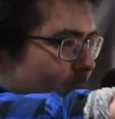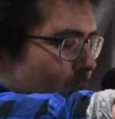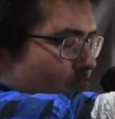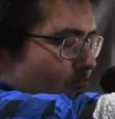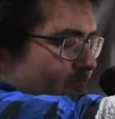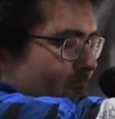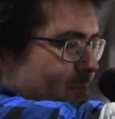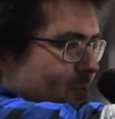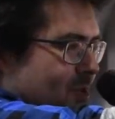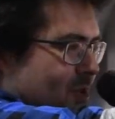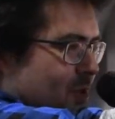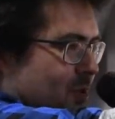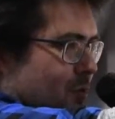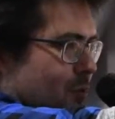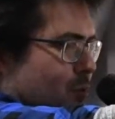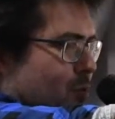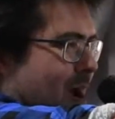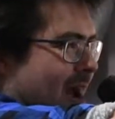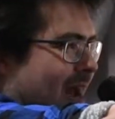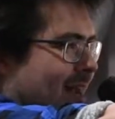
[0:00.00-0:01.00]
problems that
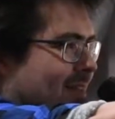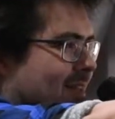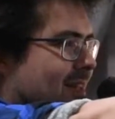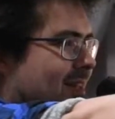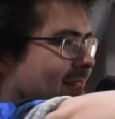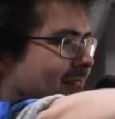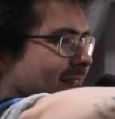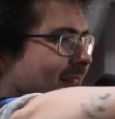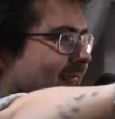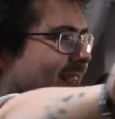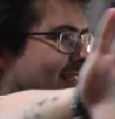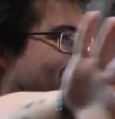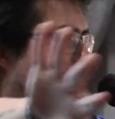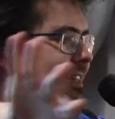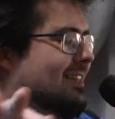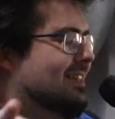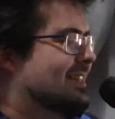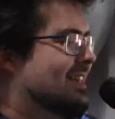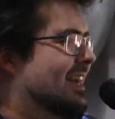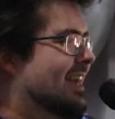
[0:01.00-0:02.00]
you've read and see.
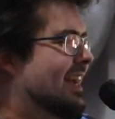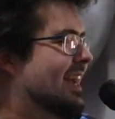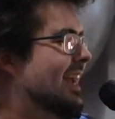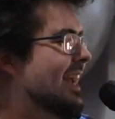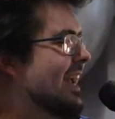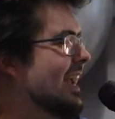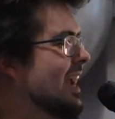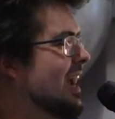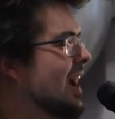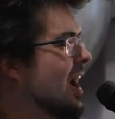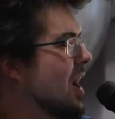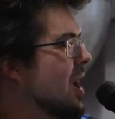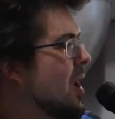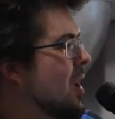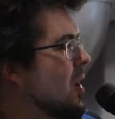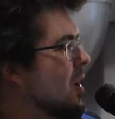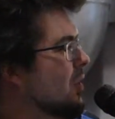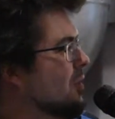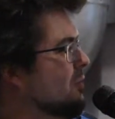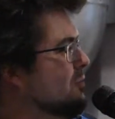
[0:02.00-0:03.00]
Today,
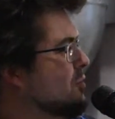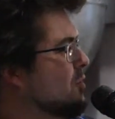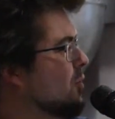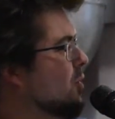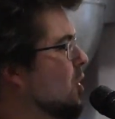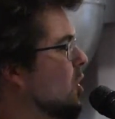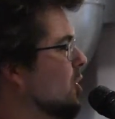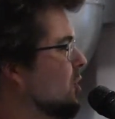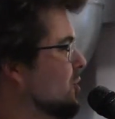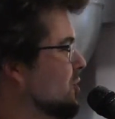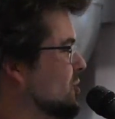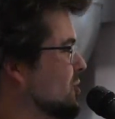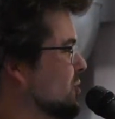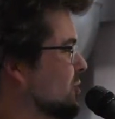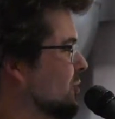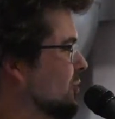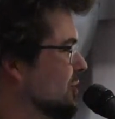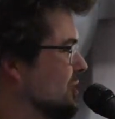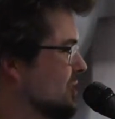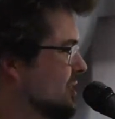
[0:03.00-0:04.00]
all of your horror
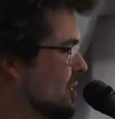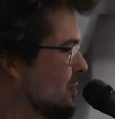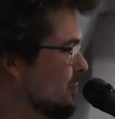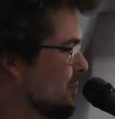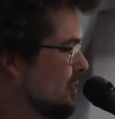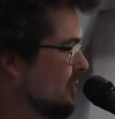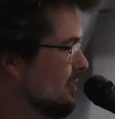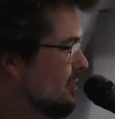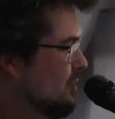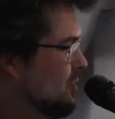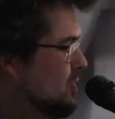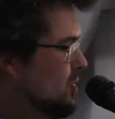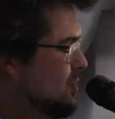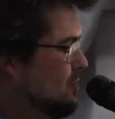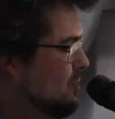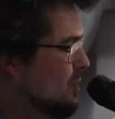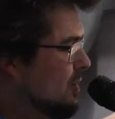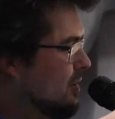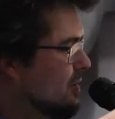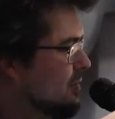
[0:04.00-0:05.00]
stories come with a little
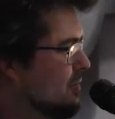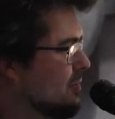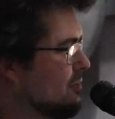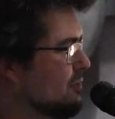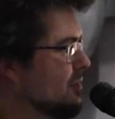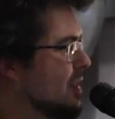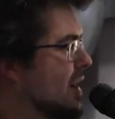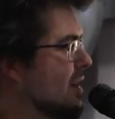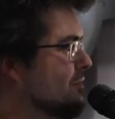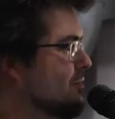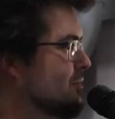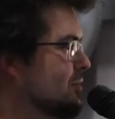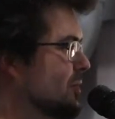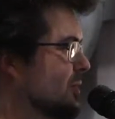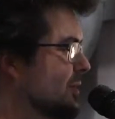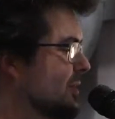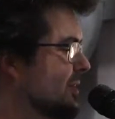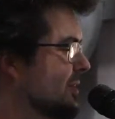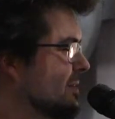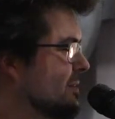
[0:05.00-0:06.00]
sprinkle of
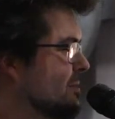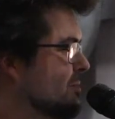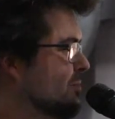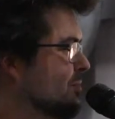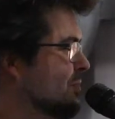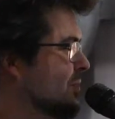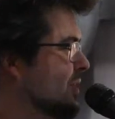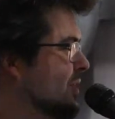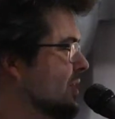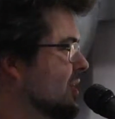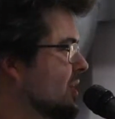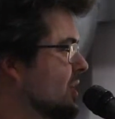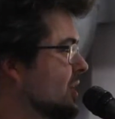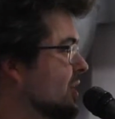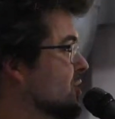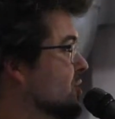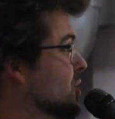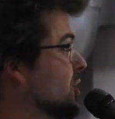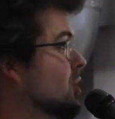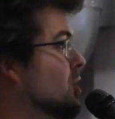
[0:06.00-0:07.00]
laughter.
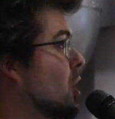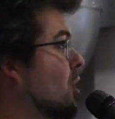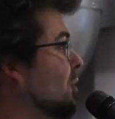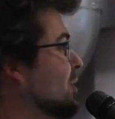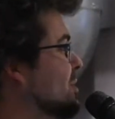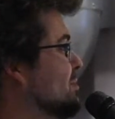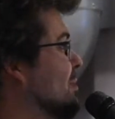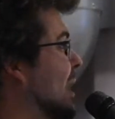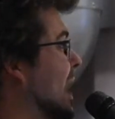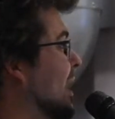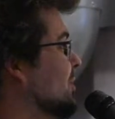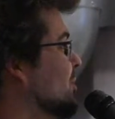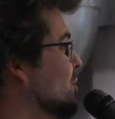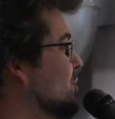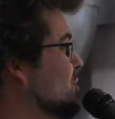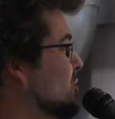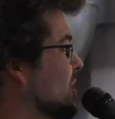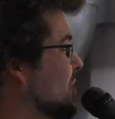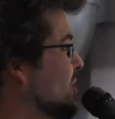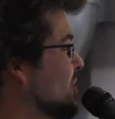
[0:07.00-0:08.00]
Because you can always buy
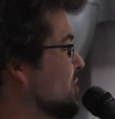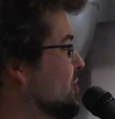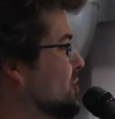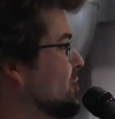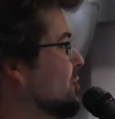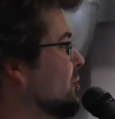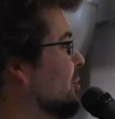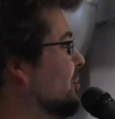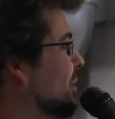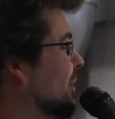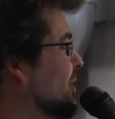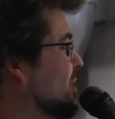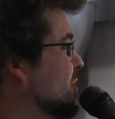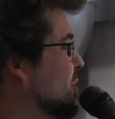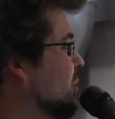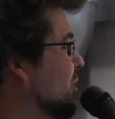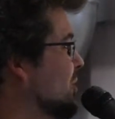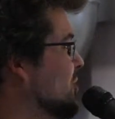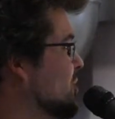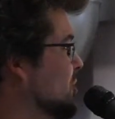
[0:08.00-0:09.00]
new jeans to replace
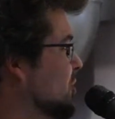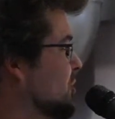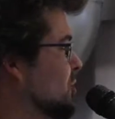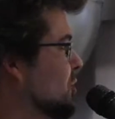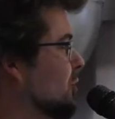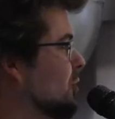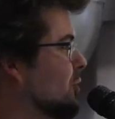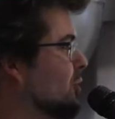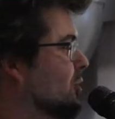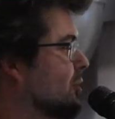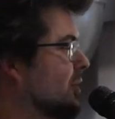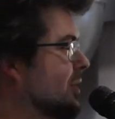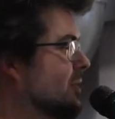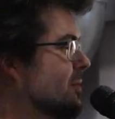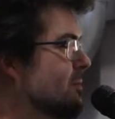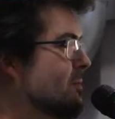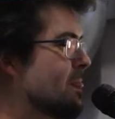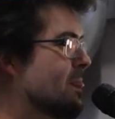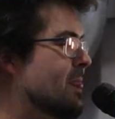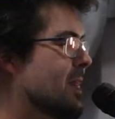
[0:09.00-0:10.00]
the ones you tore,
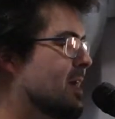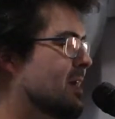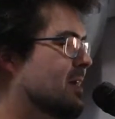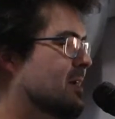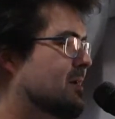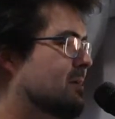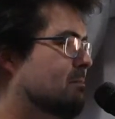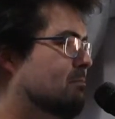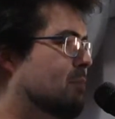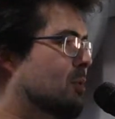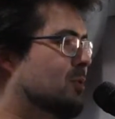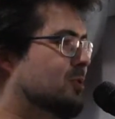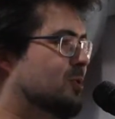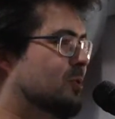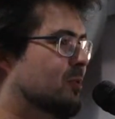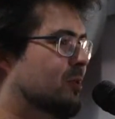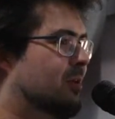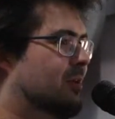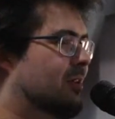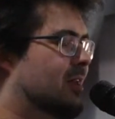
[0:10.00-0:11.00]
and
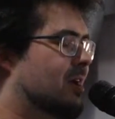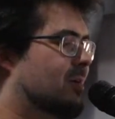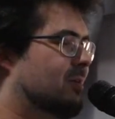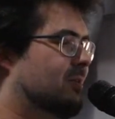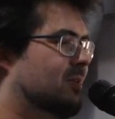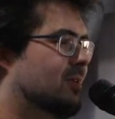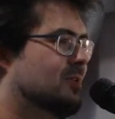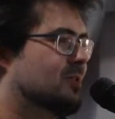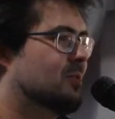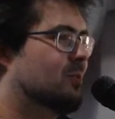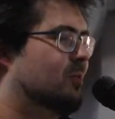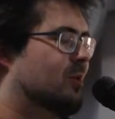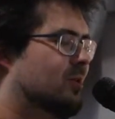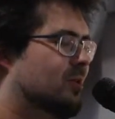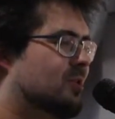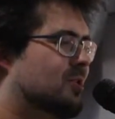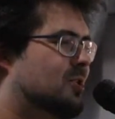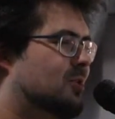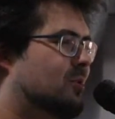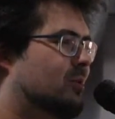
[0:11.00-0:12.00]
Bozo the Clown doesn't
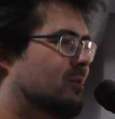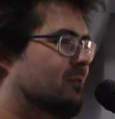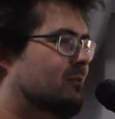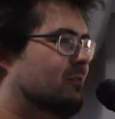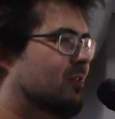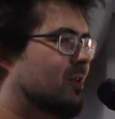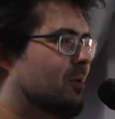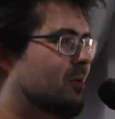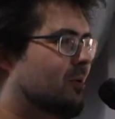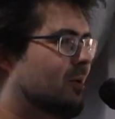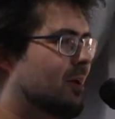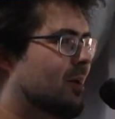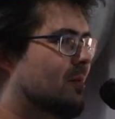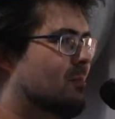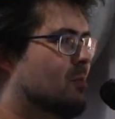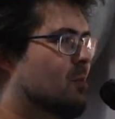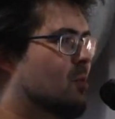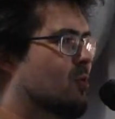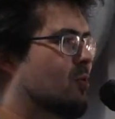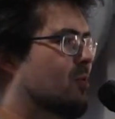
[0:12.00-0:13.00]
wear his squirt flower
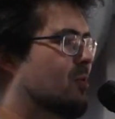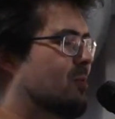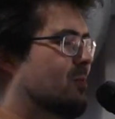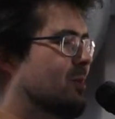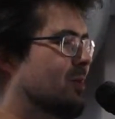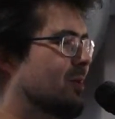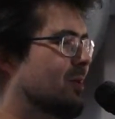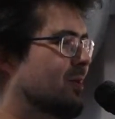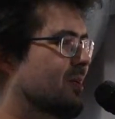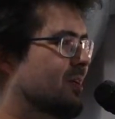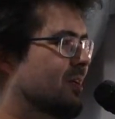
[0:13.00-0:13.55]
anymore, but